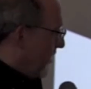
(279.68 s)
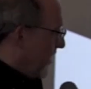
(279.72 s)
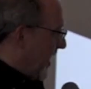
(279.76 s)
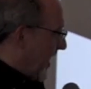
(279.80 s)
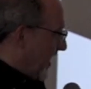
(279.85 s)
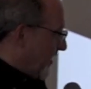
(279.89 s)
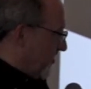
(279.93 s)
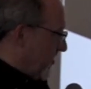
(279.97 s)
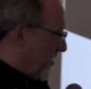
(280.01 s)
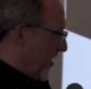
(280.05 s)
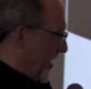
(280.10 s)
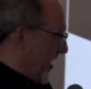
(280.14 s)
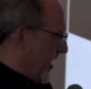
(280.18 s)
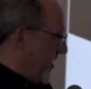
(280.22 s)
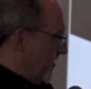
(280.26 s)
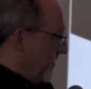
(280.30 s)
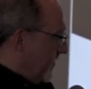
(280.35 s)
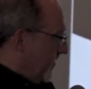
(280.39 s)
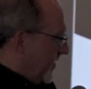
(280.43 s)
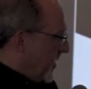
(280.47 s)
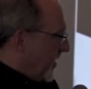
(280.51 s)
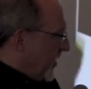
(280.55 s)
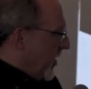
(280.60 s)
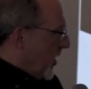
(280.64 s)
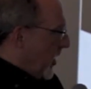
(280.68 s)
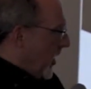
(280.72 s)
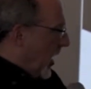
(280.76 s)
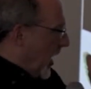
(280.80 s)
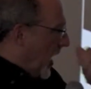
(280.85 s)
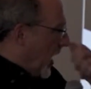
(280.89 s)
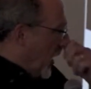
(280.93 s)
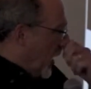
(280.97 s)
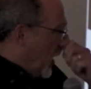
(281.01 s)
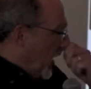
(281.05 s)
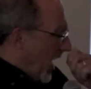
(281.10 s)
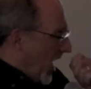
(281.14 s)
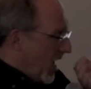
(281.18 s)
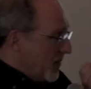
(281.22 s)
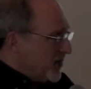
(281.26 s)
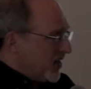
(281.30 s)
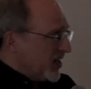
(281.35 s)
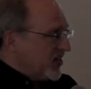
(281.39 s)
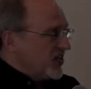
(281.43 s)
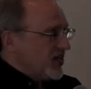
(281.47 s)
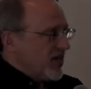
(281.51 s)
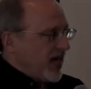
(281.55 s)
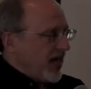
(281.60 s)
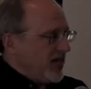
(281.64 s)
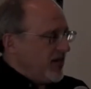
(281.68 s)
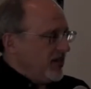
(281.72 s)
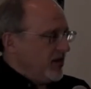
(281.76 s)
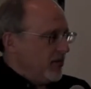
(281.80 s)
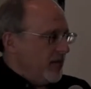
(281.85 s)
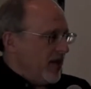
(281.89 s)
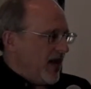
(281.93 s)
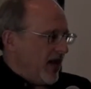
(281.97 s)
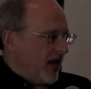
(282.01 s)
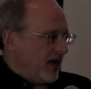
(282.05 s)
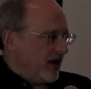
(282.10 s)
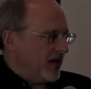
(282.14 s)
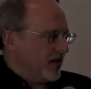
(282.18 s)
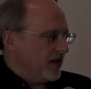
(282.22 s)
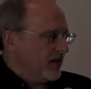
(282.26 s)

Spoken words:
to the next slide. I'm excited about